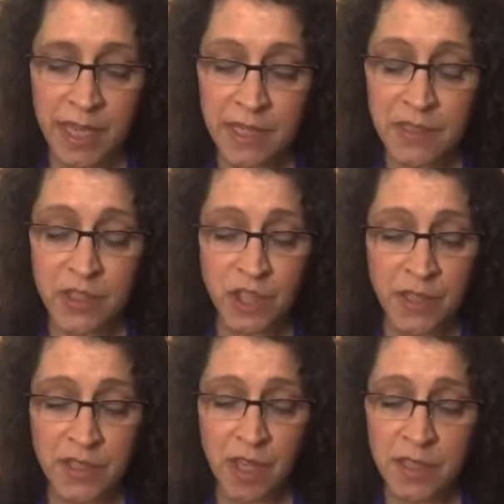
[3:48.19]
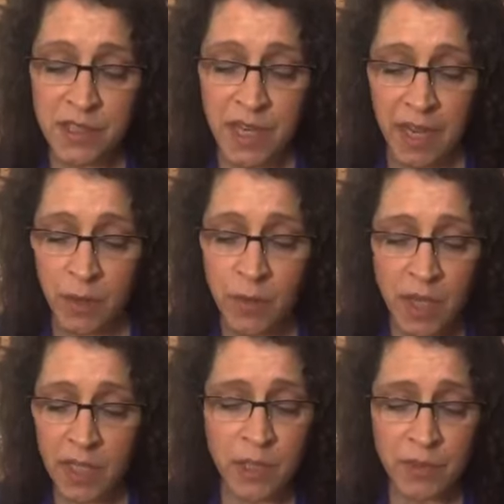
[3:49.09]
It's just us now.
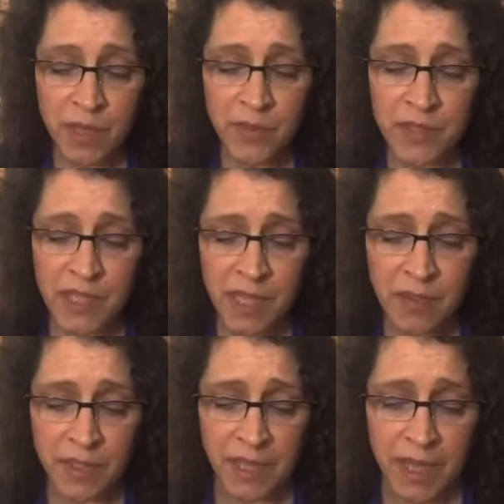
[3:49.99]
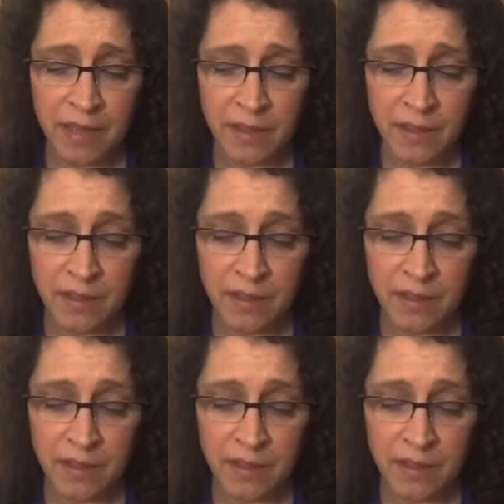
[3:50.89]
You'll never see her again.